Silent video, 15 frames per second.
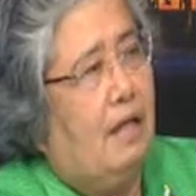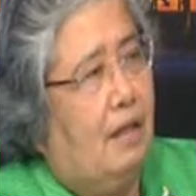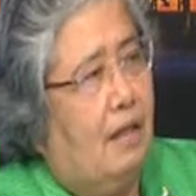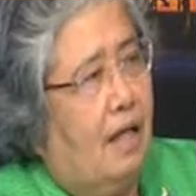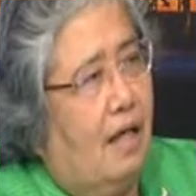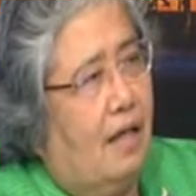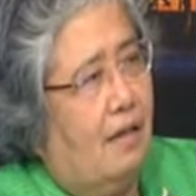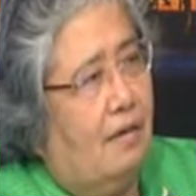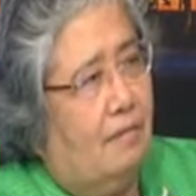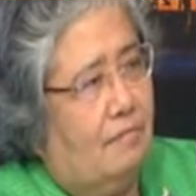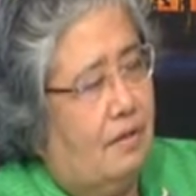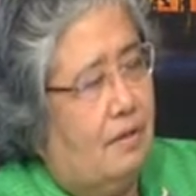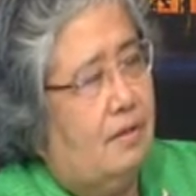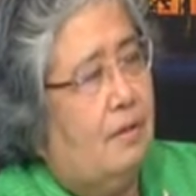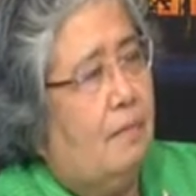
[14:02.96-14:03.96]
in hand
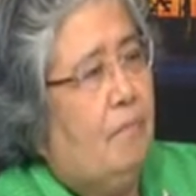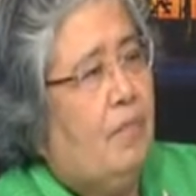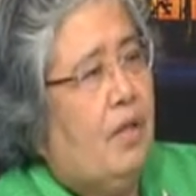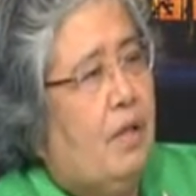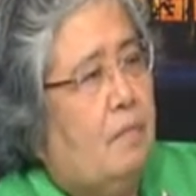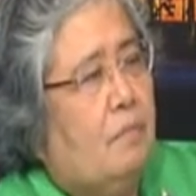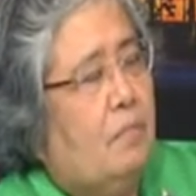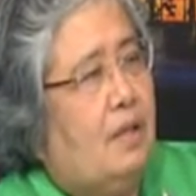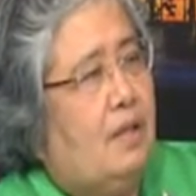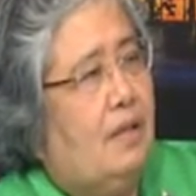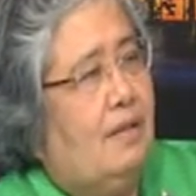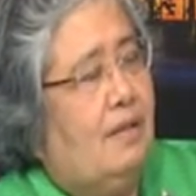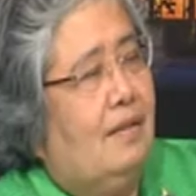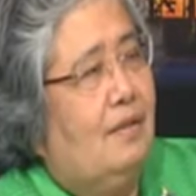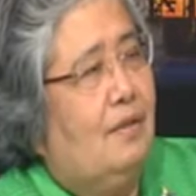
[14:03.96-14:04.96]
first. But
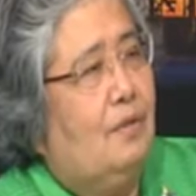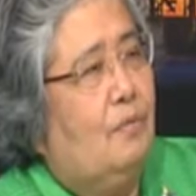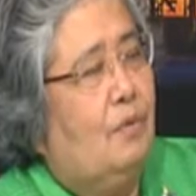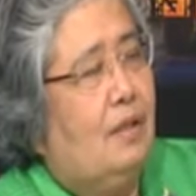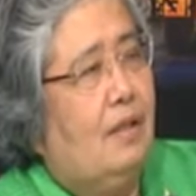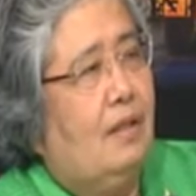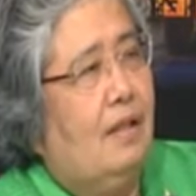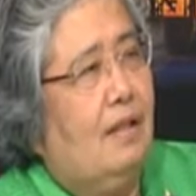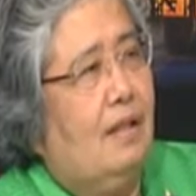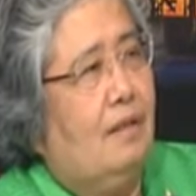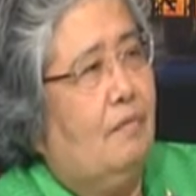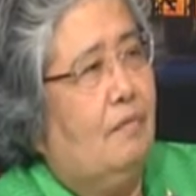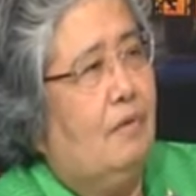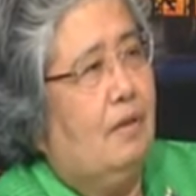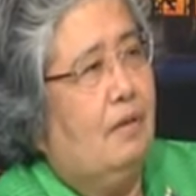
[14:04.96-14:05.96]
what
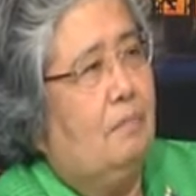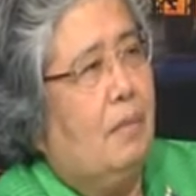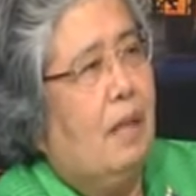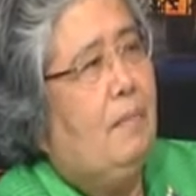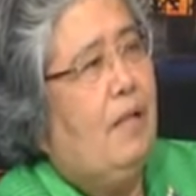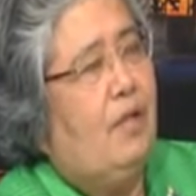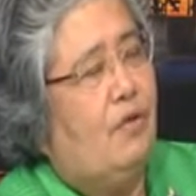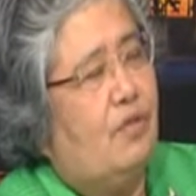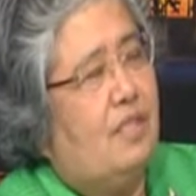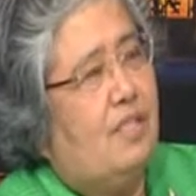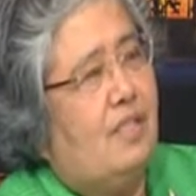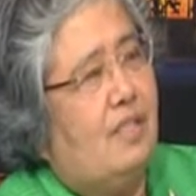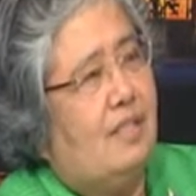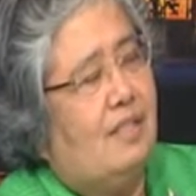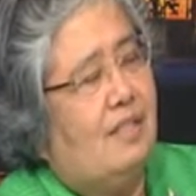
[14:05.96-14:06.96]
my main
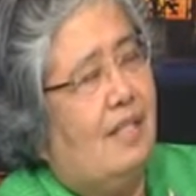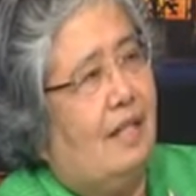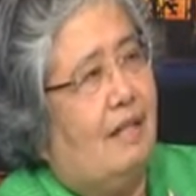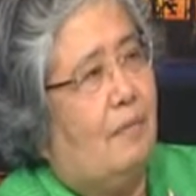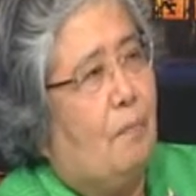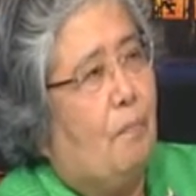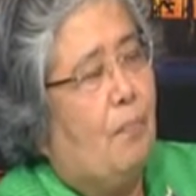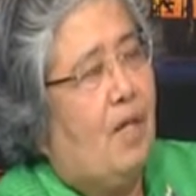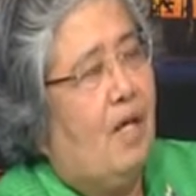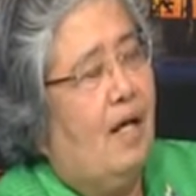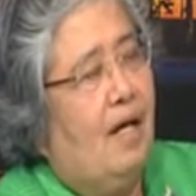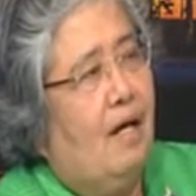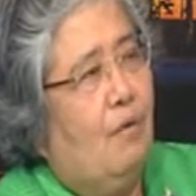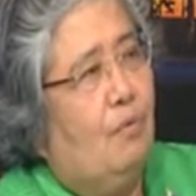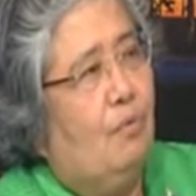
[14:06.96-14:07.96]
concern is that
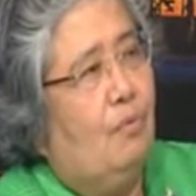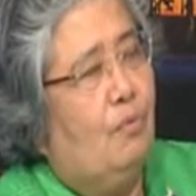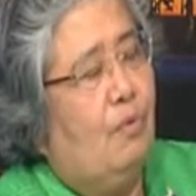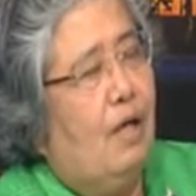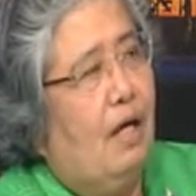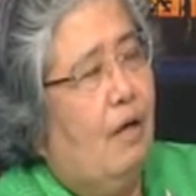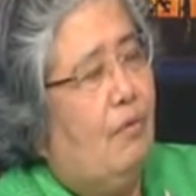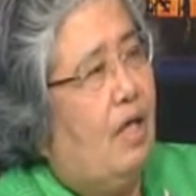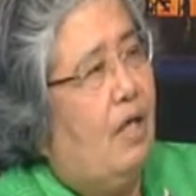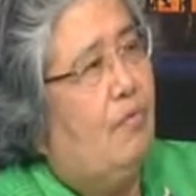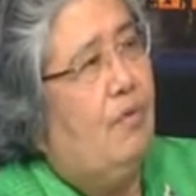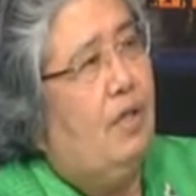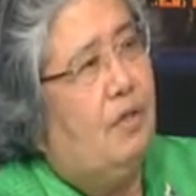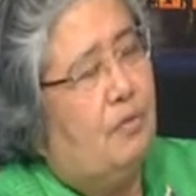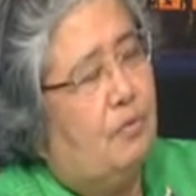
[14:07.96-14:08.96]
how can
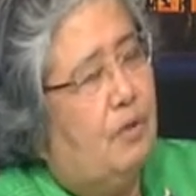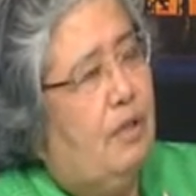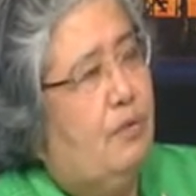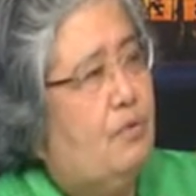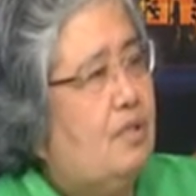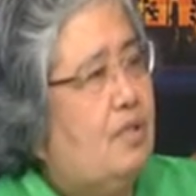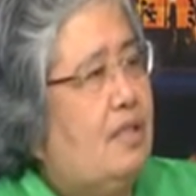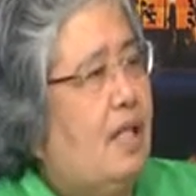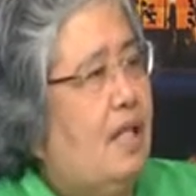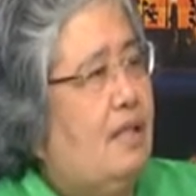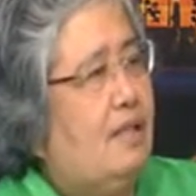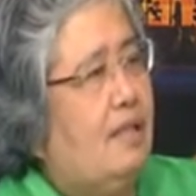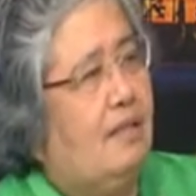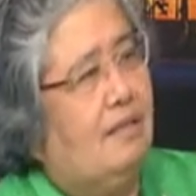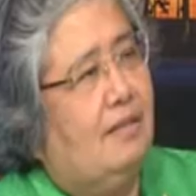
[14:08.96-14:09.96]
we introduce Thai
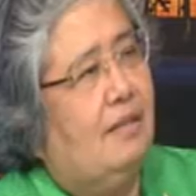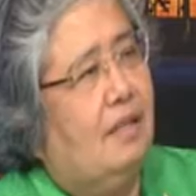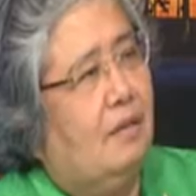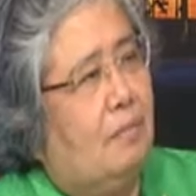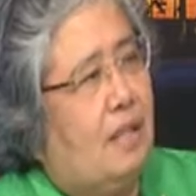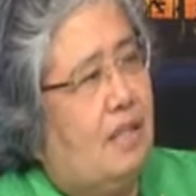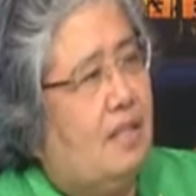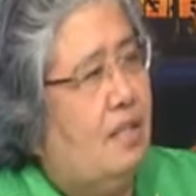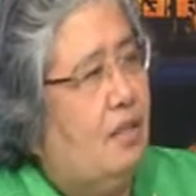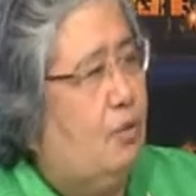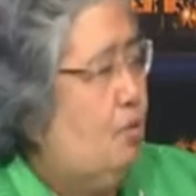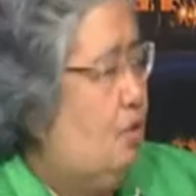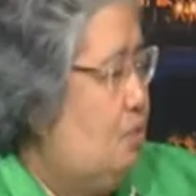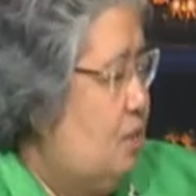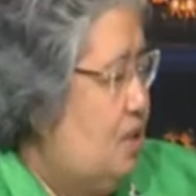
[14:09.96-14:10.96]
traditional medicine
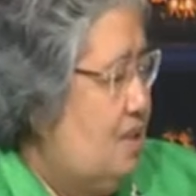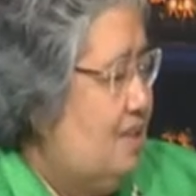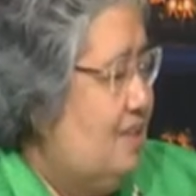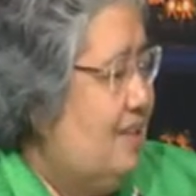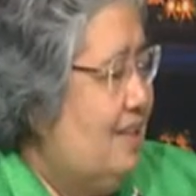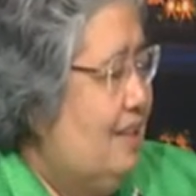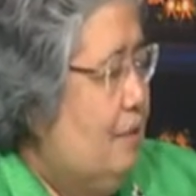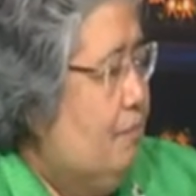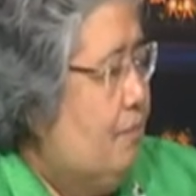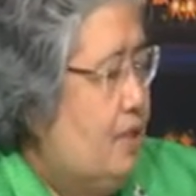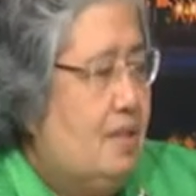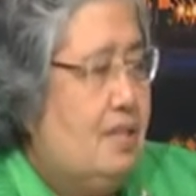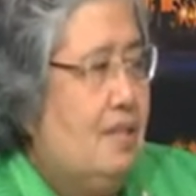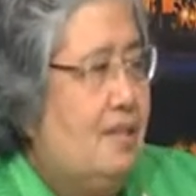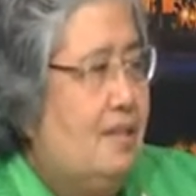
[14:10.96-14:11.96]
to the world?
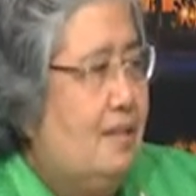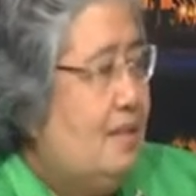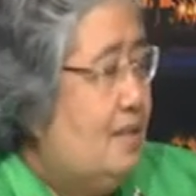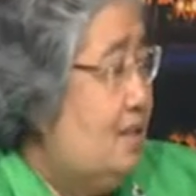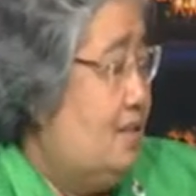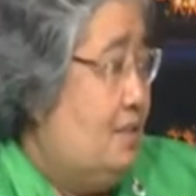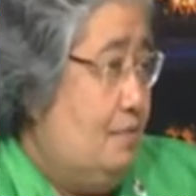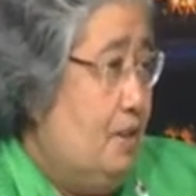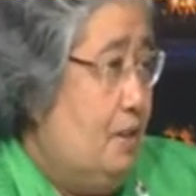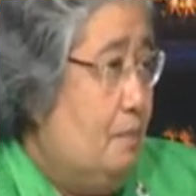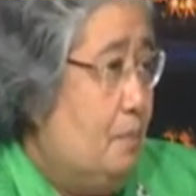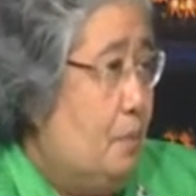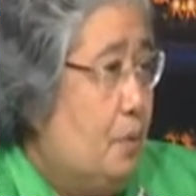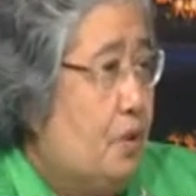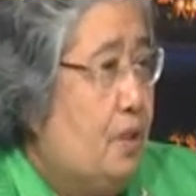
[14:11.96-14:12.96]
This is very
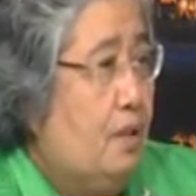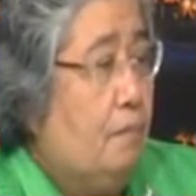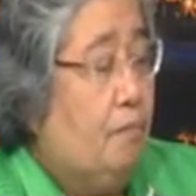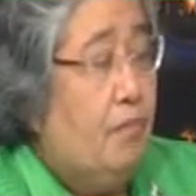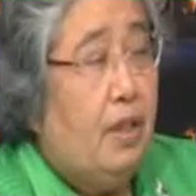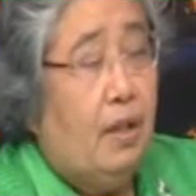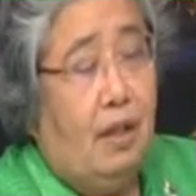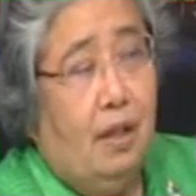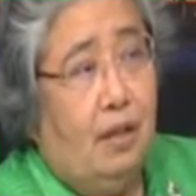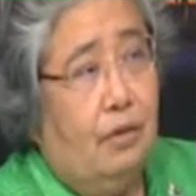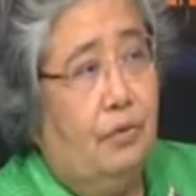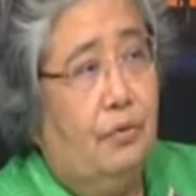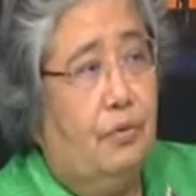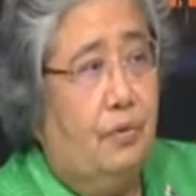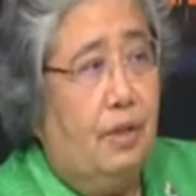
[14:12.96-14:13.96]
important.
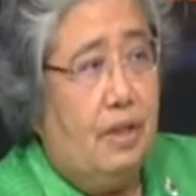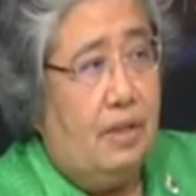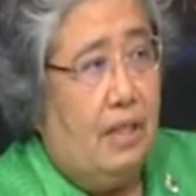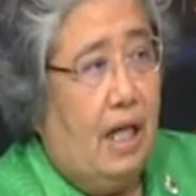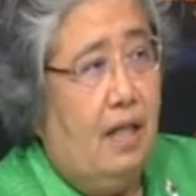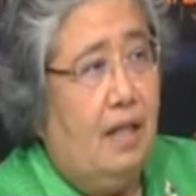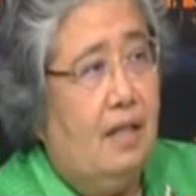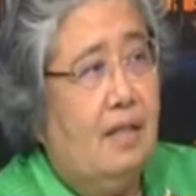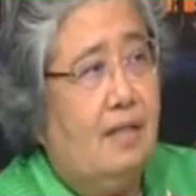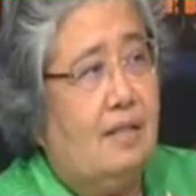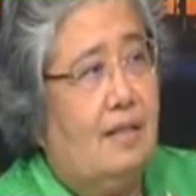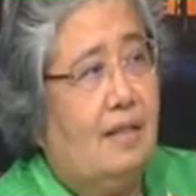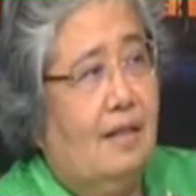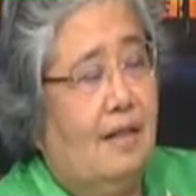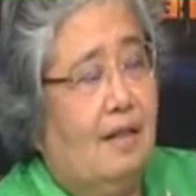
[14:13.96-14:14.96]
You know, the
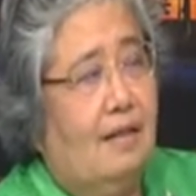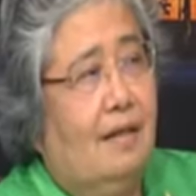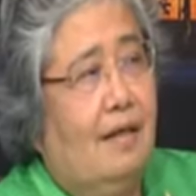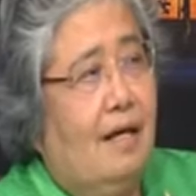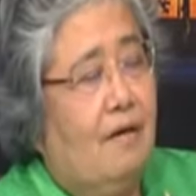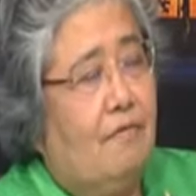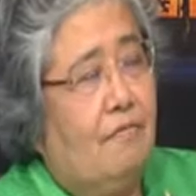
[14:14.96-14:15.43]
Chinese, they have